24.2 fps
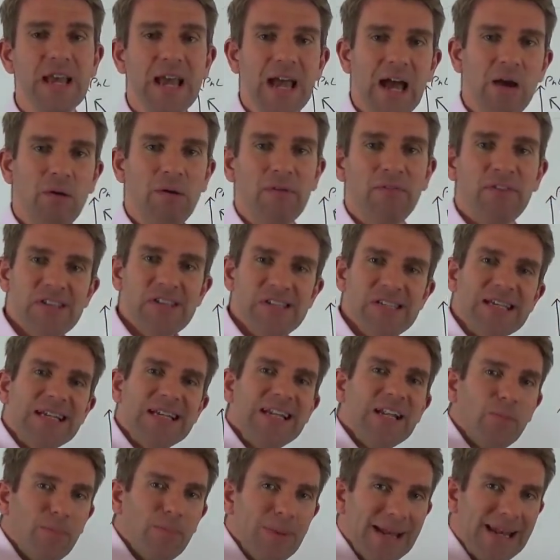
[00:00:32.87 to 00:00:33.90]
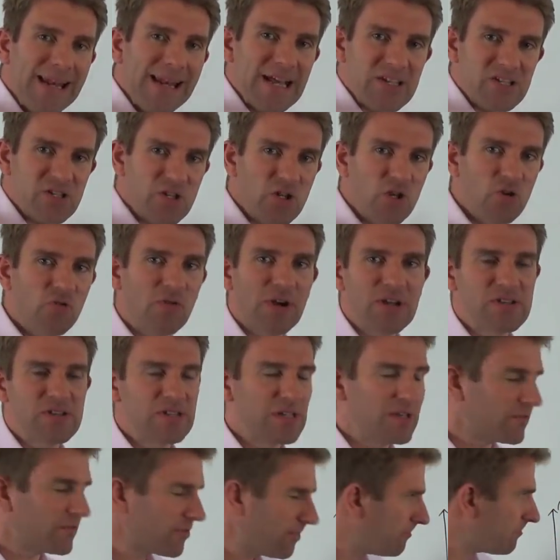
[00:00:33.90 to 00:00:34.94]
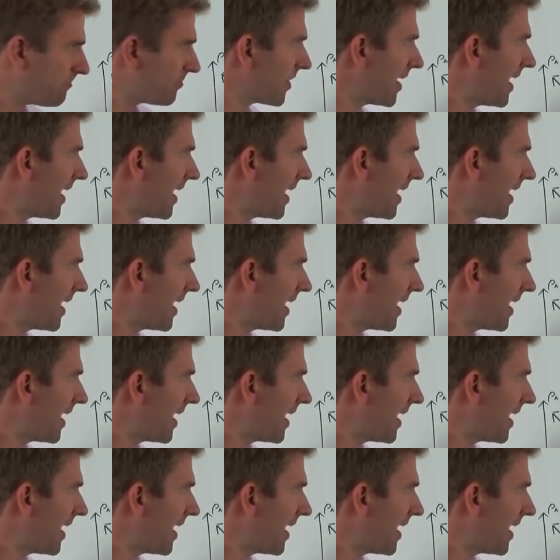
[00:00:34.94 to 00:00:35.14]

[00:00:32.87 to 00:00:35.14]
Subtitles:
However, this is a little bit less aggressive,